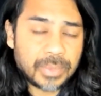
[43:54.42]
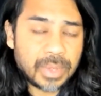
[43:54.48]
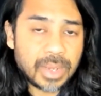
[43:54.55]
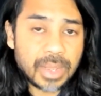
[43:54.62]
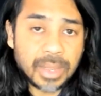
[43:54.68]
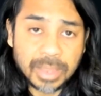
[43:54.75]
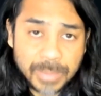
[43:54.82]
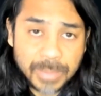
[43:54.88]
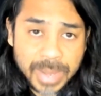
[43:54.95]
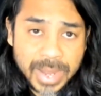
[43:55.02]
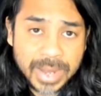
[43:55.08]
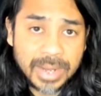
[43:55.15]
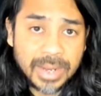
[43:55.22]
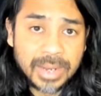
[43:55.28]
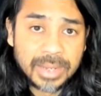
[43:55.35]
the
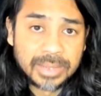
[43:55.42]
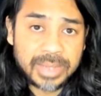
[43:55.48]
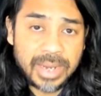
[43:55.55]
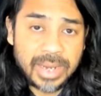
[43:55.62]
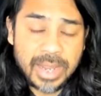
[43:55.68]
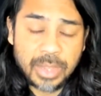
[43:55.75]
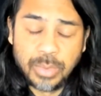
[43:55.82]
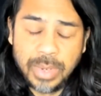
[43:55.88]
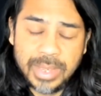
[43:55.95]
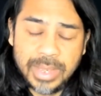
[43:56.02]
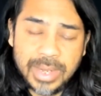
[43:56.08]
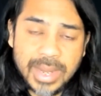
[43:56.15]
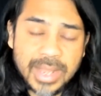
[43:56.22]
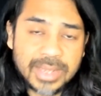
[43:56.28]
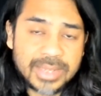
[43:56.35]
mine, Sayaturi, the
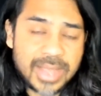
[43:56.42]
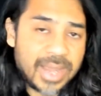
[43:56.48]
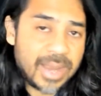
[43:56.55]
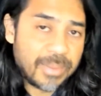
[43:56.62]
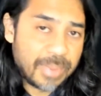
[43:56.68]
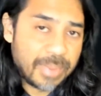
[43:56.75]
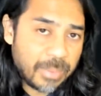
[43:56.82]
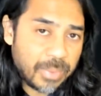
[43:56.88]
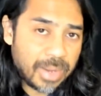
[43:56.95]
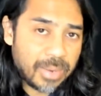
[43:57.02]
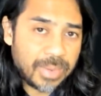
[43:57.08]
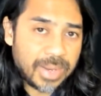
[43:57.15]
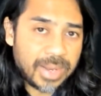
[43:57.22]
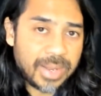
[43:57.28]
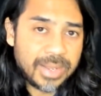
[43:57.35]
Nasa, and Pepilo
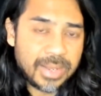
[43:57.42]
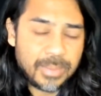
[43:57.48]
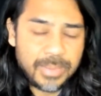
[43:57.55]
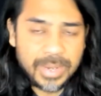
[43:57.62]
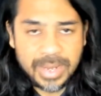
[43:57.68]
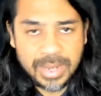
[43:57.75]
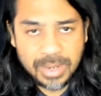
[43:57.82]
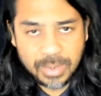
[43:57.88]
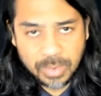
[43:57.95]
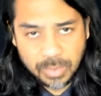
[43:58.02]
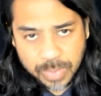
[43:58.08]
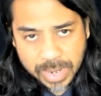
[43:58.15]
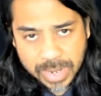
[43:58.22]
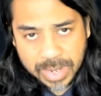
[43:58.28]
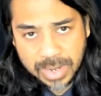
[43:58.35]
de Brigade, a good
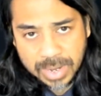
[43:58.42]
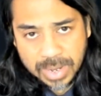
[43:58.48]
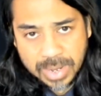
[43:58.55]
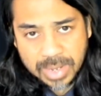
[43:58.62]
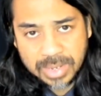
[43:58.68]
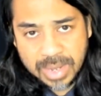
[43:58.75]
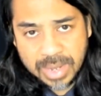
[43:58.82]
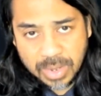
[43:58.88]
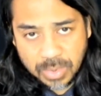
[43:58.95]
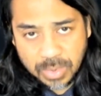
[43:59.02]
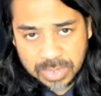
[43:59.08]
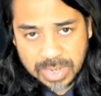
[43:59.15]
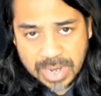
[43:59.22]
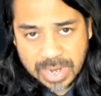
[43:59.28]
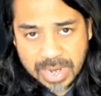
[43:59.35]
by
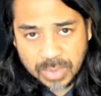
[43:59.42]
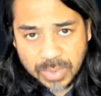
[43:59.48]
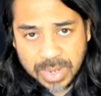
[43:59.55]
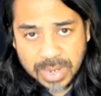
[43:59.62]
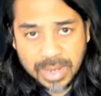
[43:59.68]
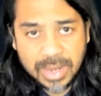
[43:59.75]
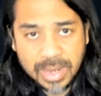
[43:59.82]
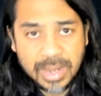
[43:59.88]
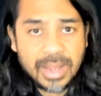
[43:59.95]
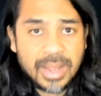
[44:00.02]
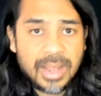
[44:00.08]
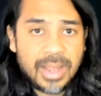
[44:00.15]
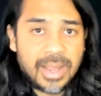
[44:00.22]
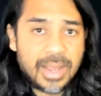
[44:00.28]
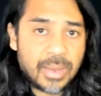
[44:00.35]
Tekus Sartway,
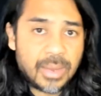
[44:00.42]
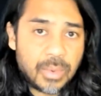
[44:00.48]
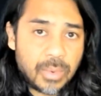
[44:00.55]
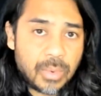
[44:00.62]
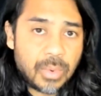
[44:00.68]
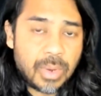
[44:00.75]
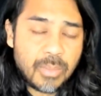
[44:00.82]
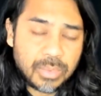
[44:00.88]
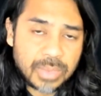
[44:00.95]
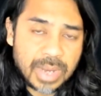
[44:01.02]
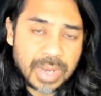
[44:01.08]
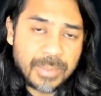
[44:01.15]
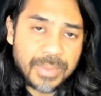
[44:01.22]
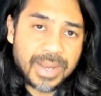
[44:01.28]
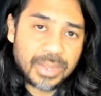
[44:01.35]
and go a
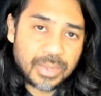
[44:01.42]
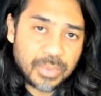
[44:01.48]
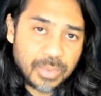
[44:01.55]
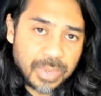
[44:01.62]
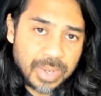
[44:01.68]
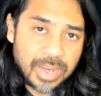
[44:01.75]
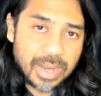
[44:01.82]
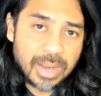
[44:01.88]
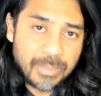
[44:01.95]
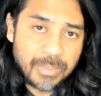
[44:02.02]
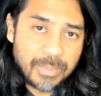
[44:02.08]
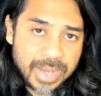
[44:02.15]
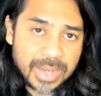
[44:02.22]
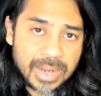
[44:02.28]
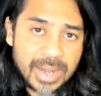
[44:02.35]
Munta Brigade to eat
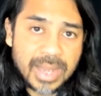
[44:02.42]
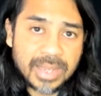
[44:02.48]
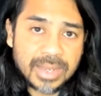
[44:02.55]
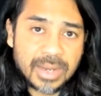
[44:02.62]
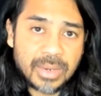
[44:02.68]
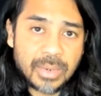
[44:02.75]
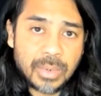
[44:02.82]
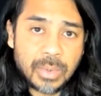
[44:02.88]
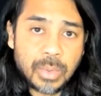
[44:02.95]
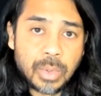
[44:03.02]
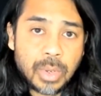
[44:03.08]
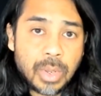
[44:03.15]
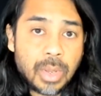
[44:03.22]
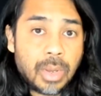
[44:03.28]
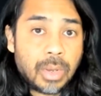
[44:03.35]
Matra General
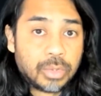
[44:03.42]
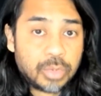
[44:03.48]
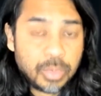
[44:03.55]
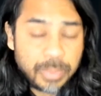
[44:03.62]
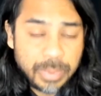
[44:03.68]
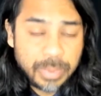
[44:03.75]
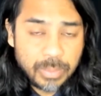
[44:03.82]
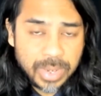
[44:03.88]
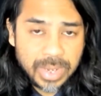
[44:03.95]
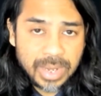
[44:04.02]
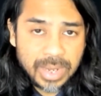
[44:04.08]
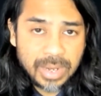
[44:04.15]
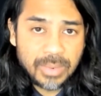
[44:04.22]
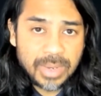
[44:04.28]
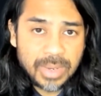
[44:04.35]
Superbody
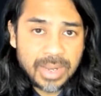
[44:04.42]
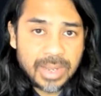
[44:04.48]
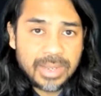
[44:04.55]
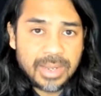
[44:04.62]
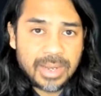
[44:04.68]
Lode, the get